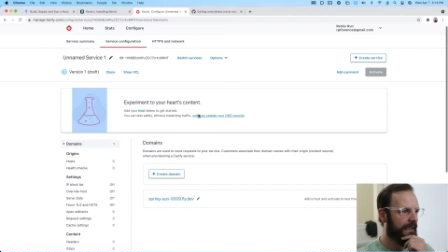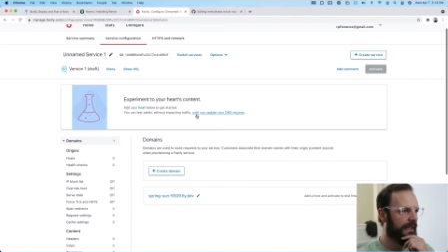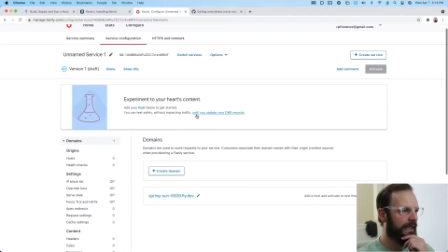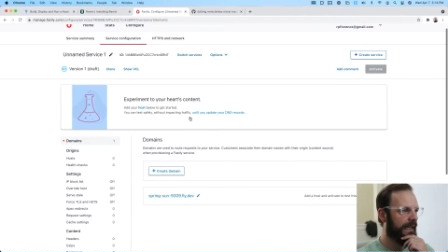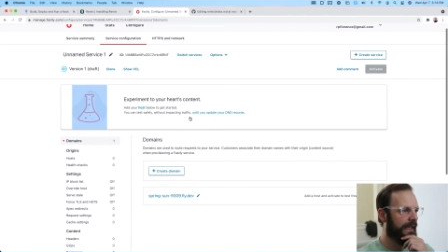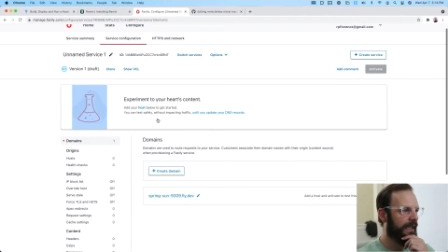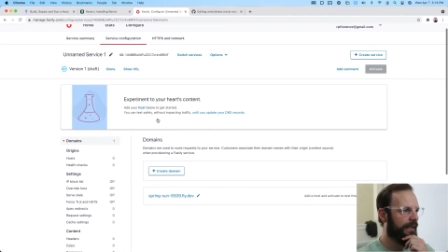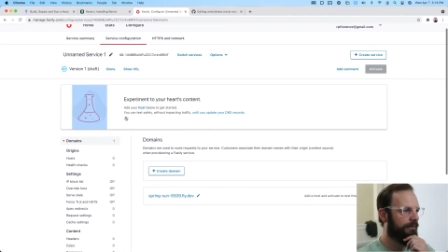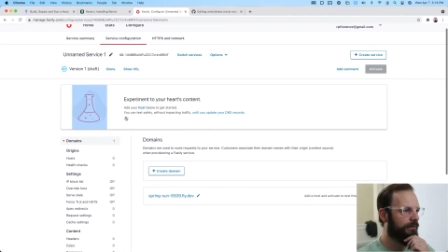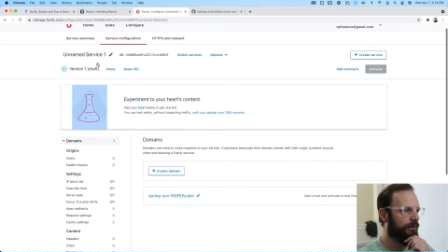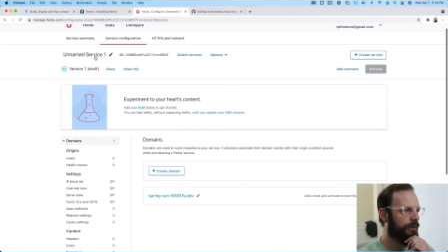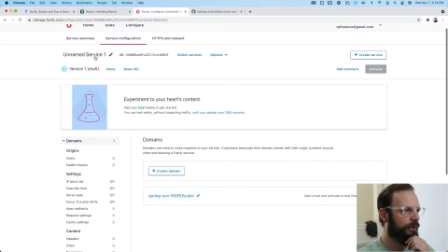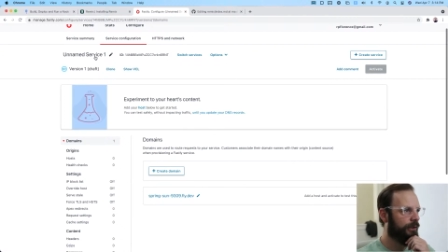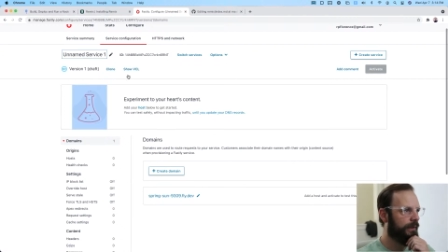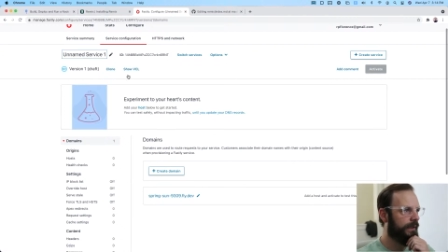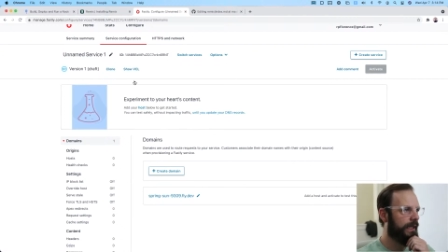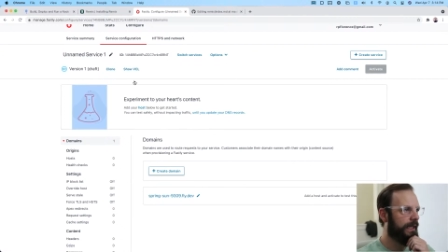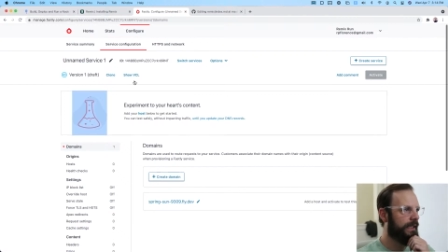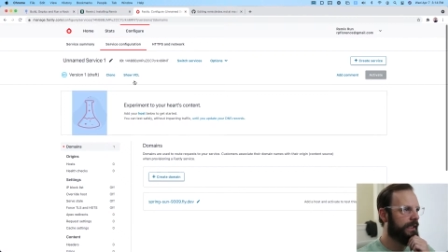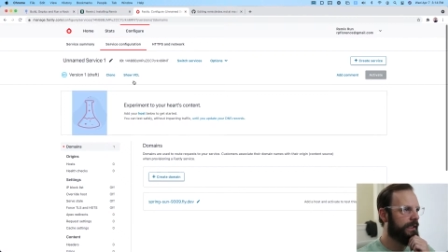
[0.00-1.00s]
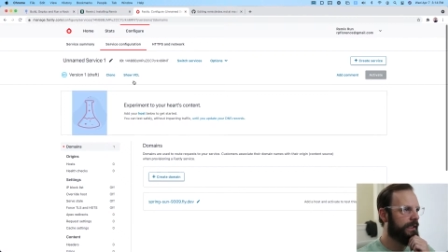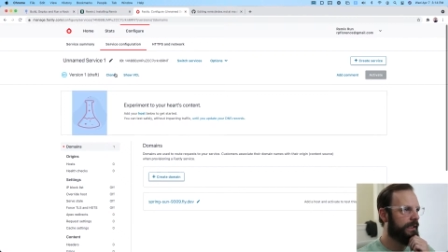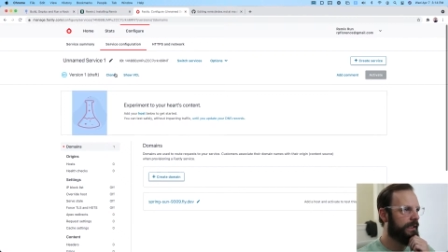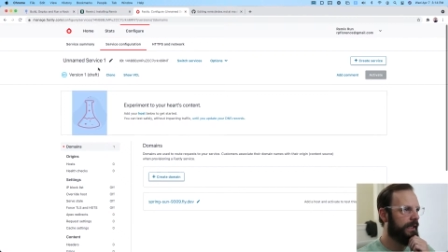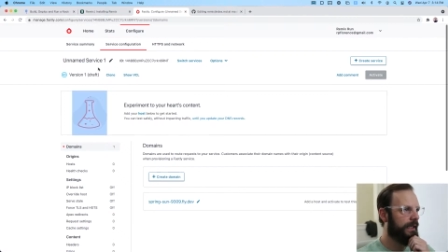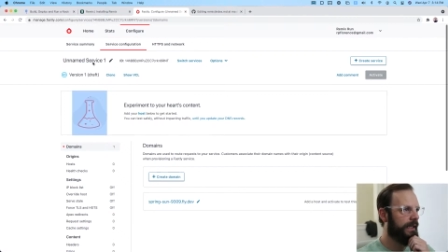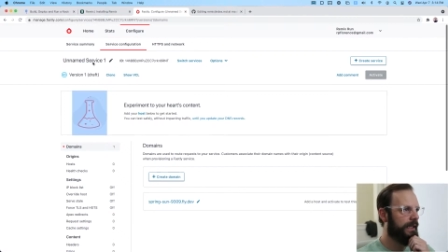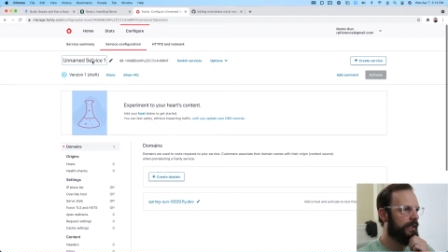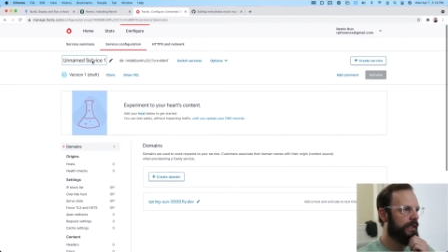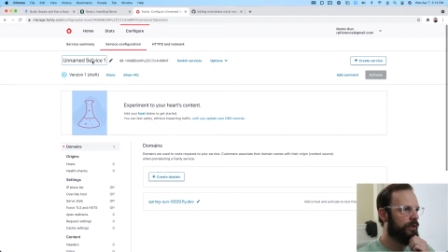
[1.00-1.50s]
I have
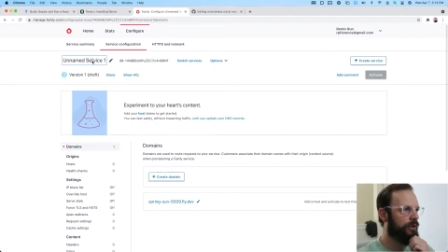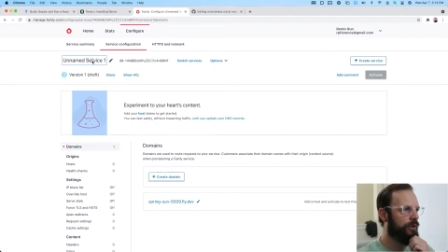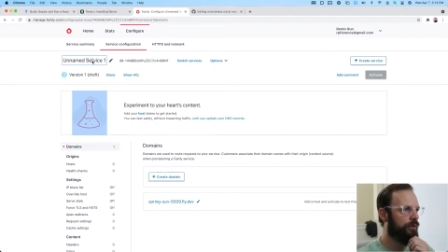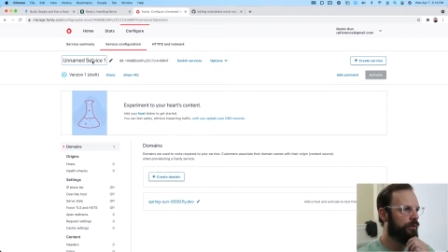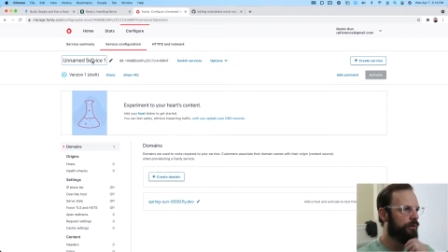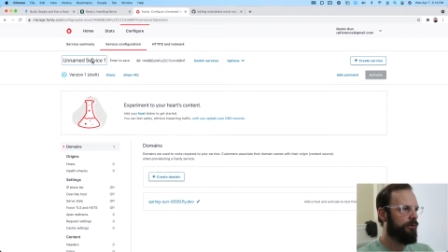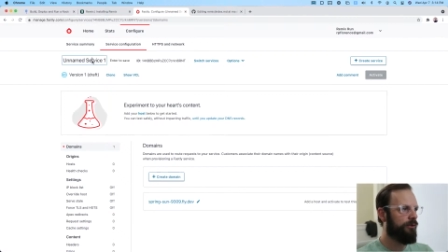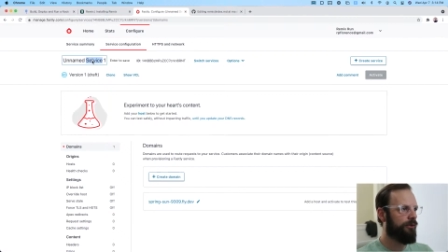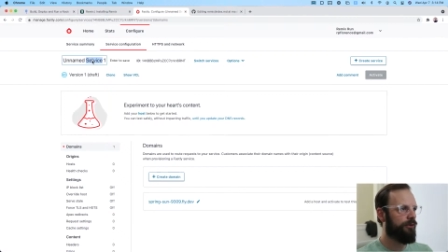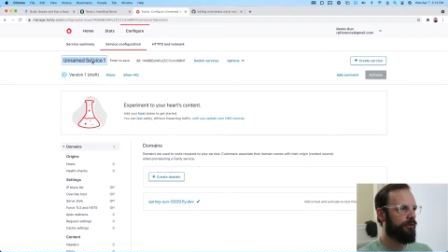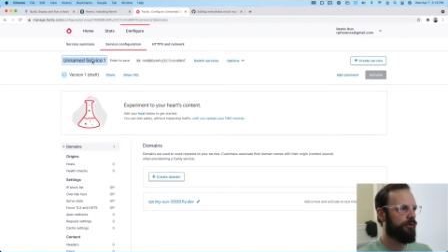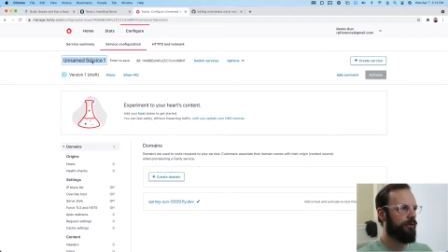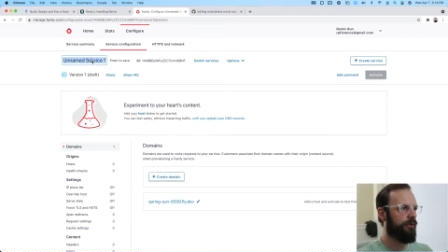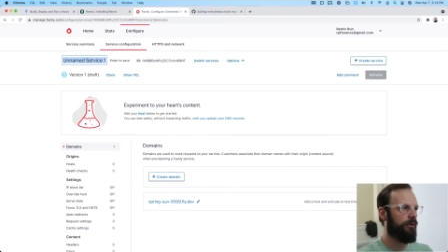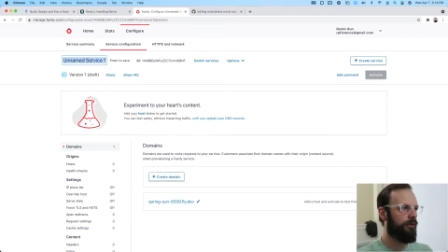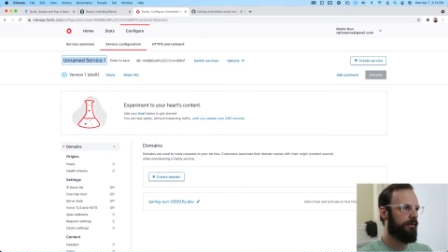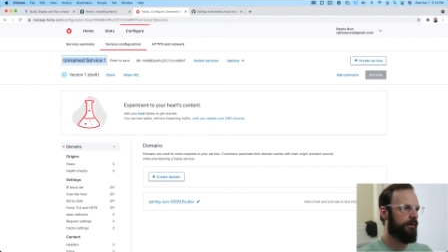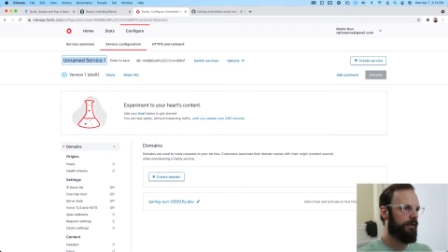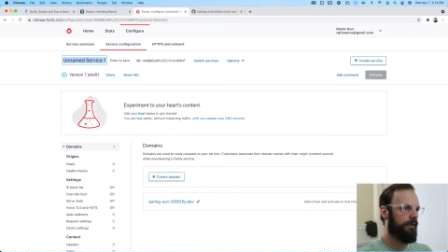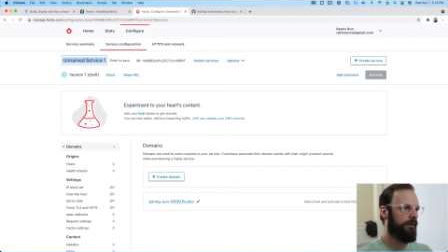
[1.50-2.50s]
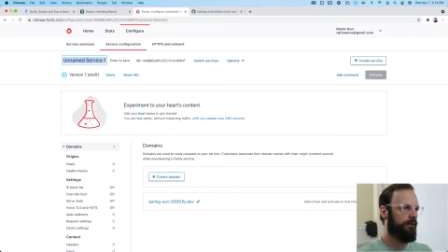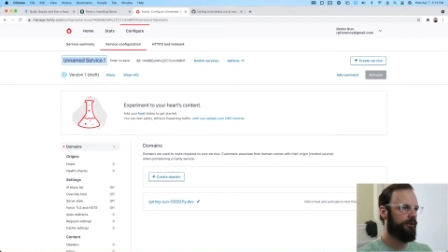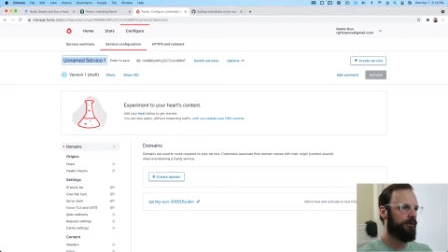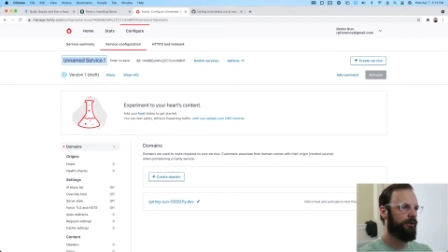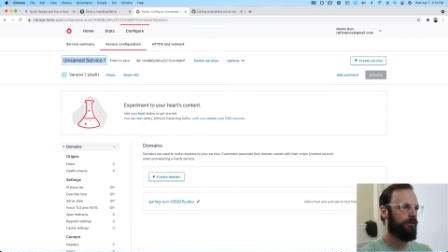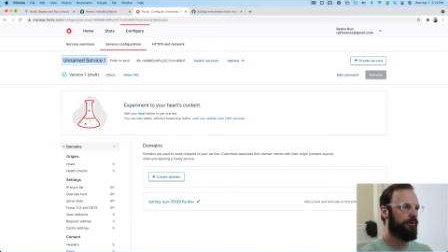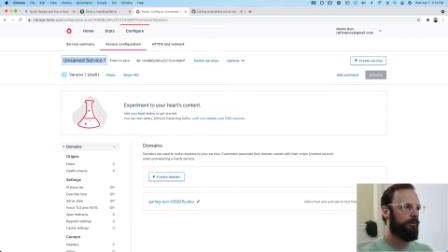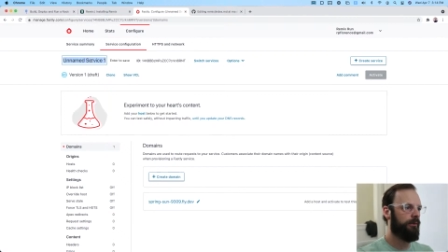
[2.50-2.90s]
created a new service.